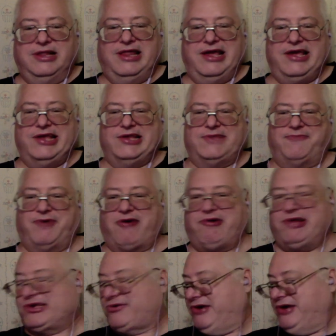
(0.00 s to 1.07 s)
I like it's
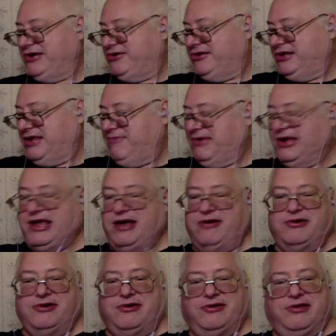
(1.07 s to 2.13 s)
various creatures they've
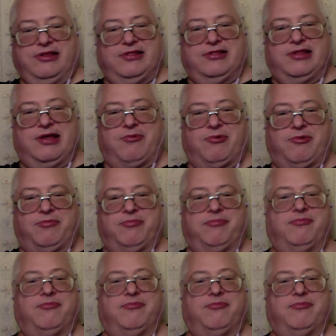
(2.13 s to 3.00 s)
encountered that were,